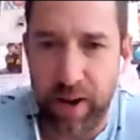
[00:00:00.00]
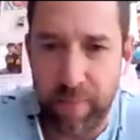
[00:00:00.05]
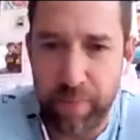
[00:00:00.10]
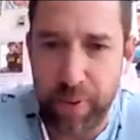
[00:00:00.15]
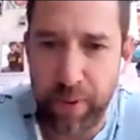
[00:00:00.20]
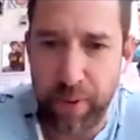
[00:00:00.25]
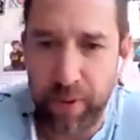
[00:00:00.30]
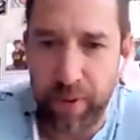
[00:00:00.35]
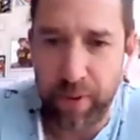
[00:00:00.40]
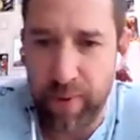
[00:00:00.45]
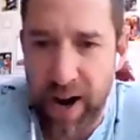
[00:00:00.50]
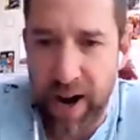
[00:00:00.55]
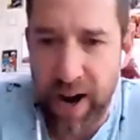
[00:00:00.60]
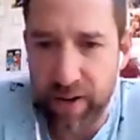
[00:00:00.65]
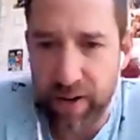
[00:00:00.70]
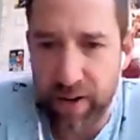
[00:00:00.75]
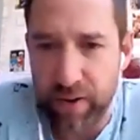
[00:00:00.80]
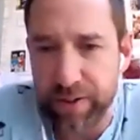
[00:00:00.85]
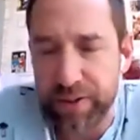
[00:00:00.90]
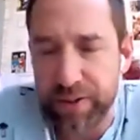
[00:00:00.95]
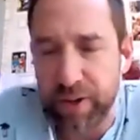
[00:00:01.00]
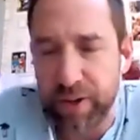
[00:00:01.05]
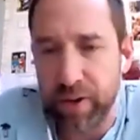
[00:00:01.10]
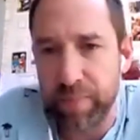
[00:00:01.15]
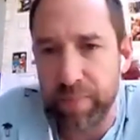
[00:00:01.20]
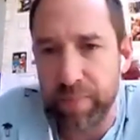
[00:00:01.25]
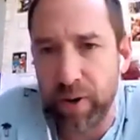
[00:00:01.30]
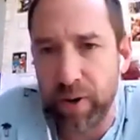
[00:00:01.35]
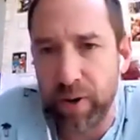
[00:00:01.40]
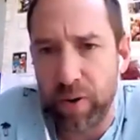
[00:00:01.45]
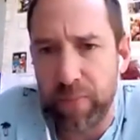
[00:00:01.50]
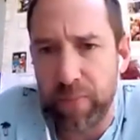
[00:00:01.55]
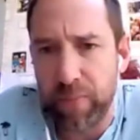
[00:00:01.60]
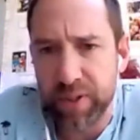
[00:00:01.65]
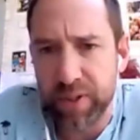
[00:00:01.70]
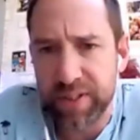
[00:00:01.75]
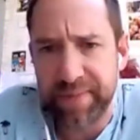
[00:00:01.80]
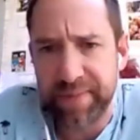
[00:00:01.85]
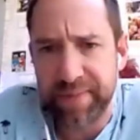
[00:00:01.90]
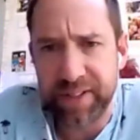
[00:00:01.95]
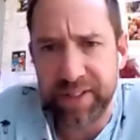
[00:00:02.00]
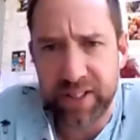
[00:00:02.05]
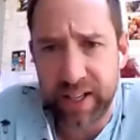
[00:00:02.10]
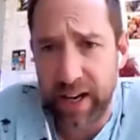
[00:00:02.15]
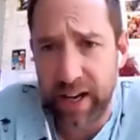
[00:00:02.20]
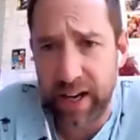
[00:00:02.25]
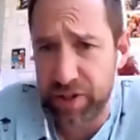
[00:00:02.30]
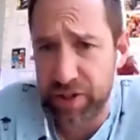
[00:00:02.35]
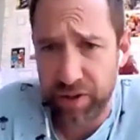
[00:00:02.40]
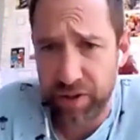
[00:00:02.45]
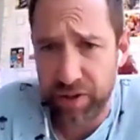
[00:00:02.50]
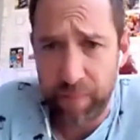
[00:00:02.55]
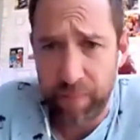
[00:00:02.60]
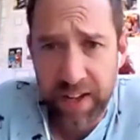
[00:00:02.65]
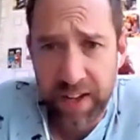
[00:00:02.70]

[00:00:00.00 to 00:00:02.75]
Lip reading: put the Radions on and put a lot more sophistication on.